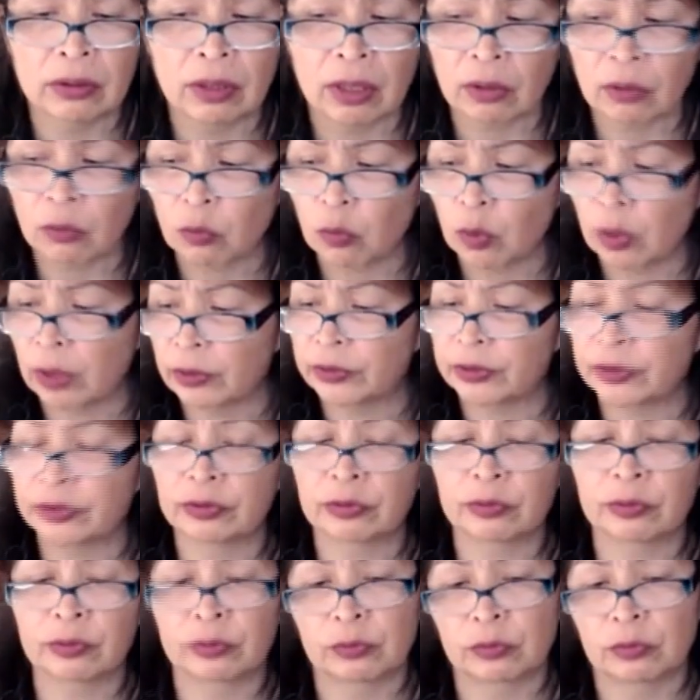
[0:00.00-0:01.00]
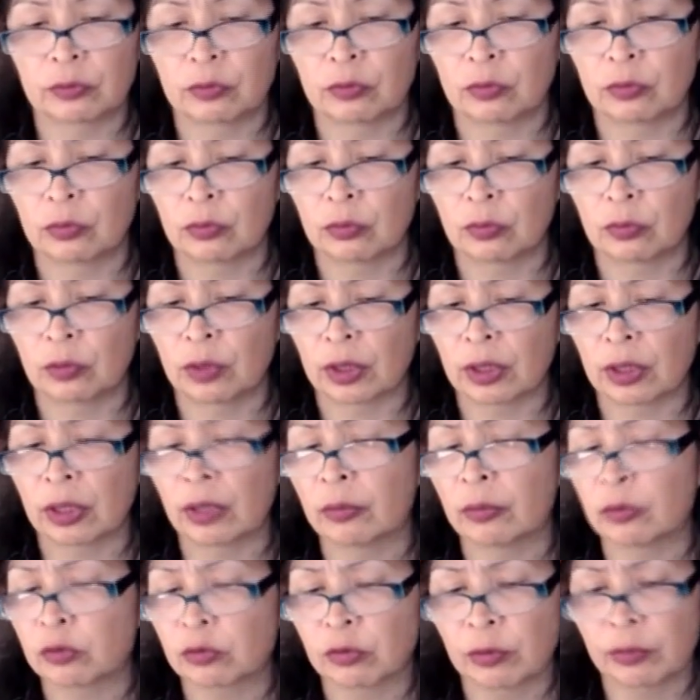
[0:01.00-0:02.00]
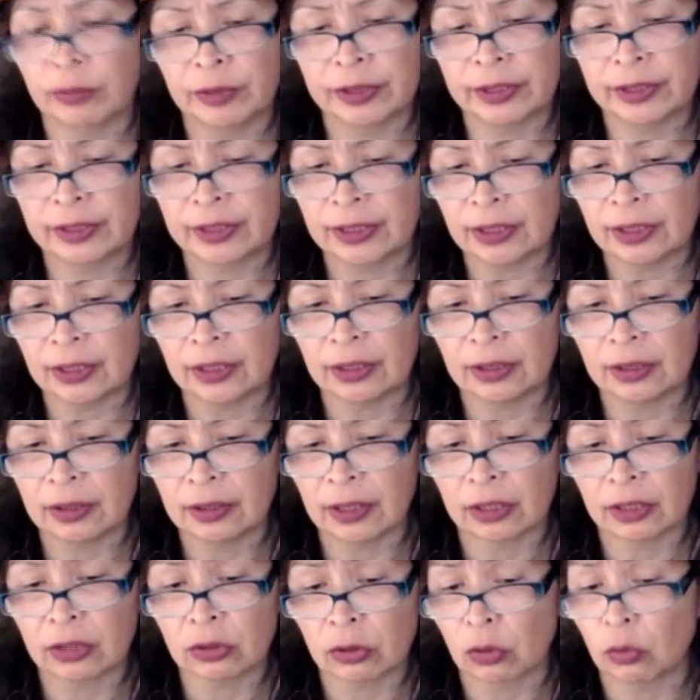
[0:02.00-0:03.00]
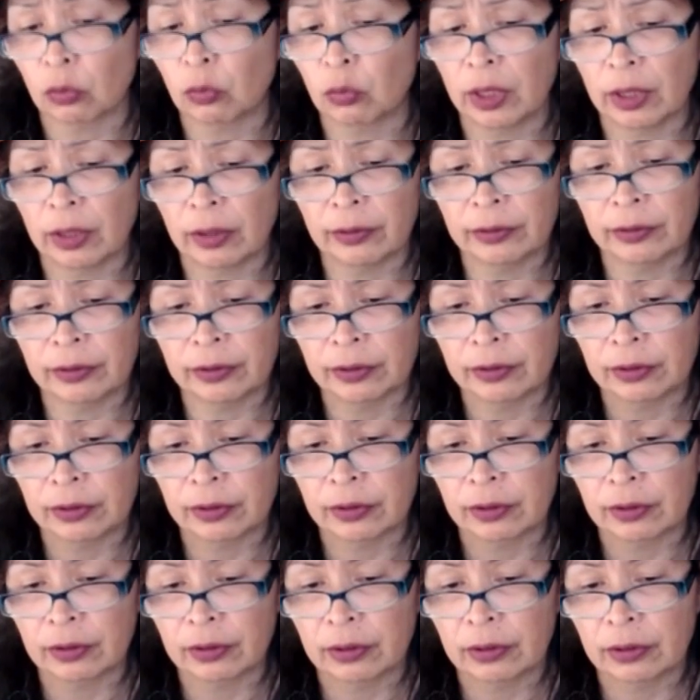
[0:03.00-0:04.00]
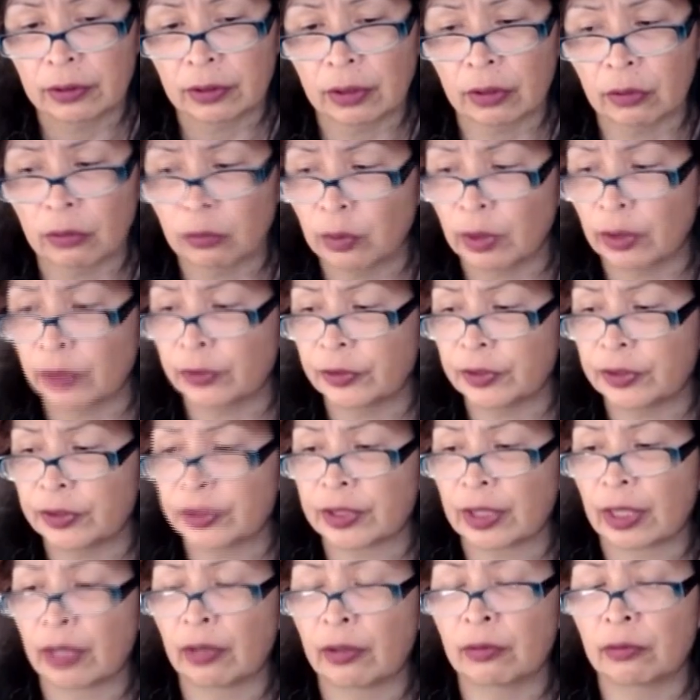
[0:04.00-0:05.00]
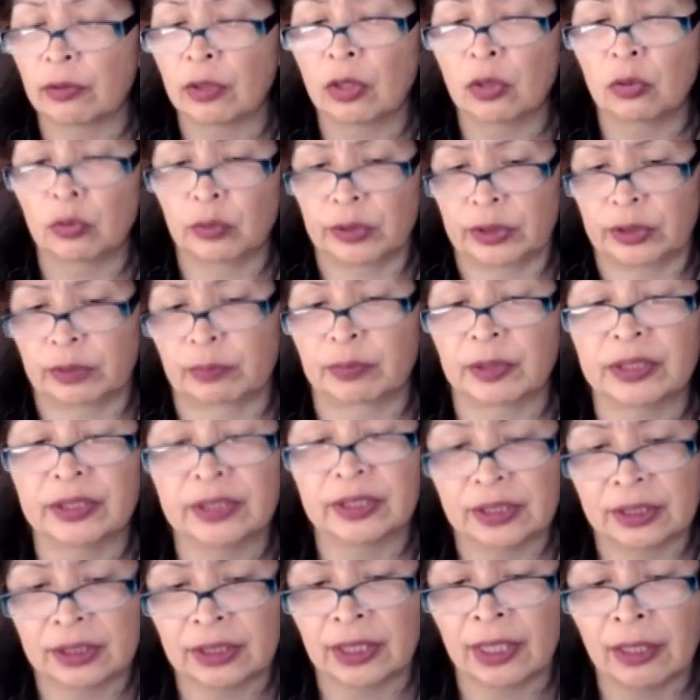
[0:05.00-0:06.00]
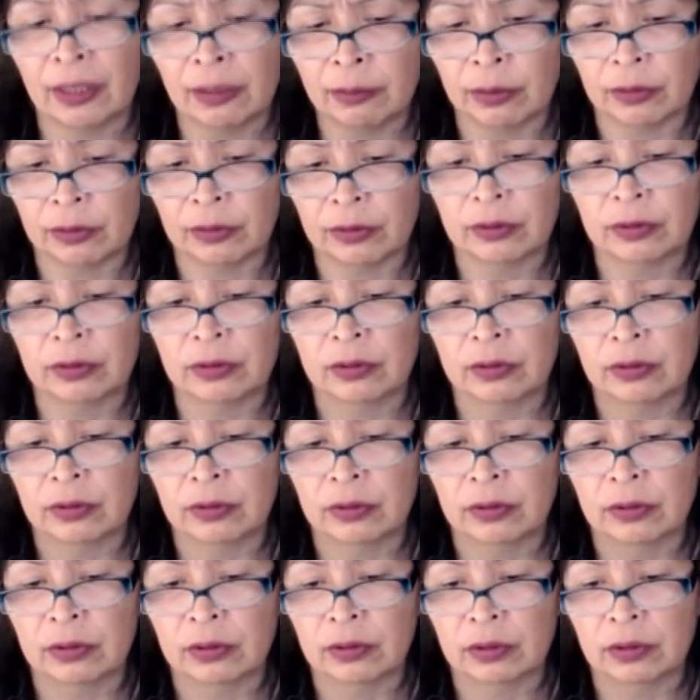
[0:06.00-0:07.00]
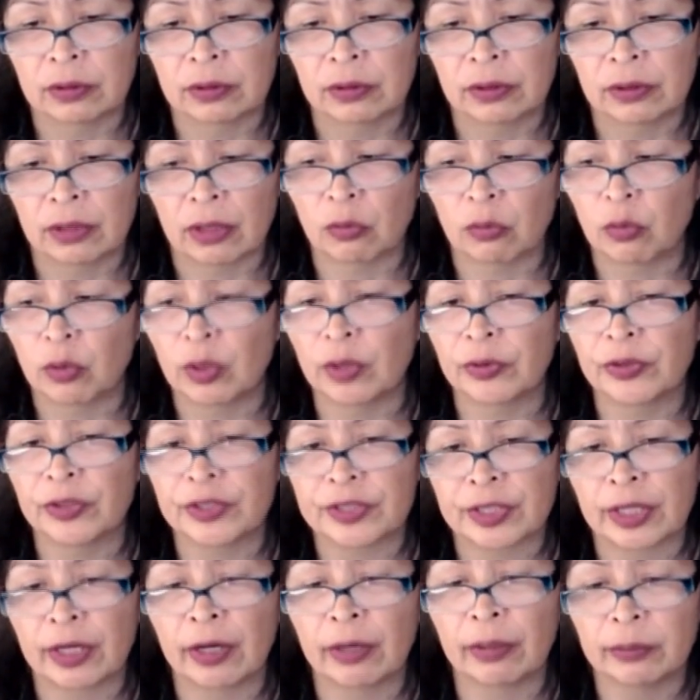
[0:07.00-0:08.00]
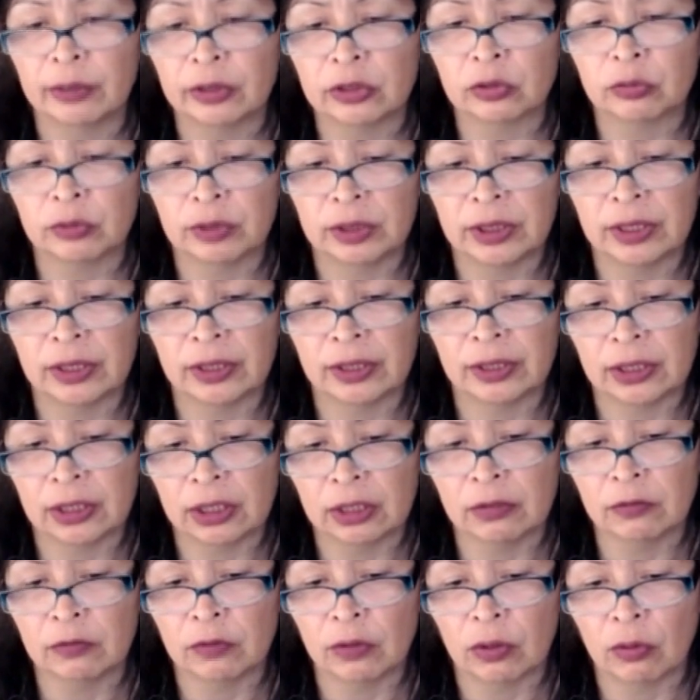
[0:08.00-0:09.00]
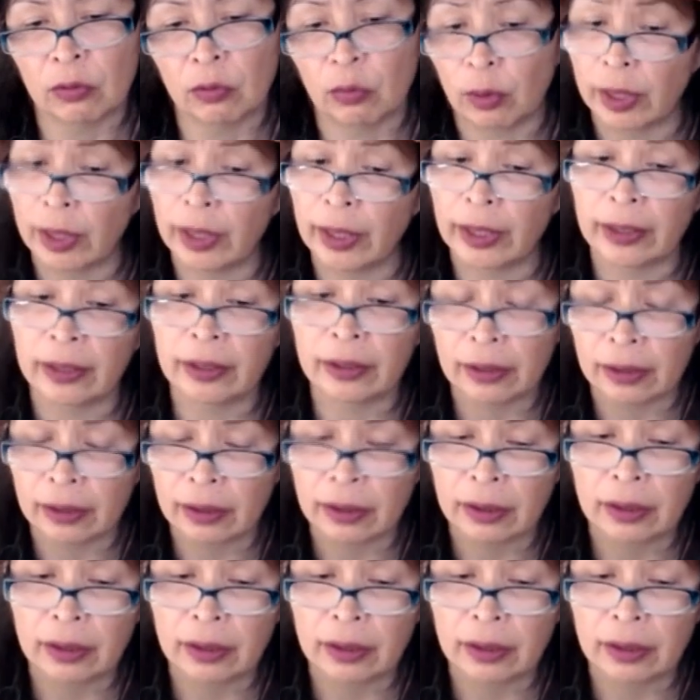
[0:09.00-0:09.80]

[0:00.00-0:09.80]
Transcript: Our wealth is what comes from the sea. That's our wealth. Our wealth is how we spread the table. Our wealth is how much we can give away.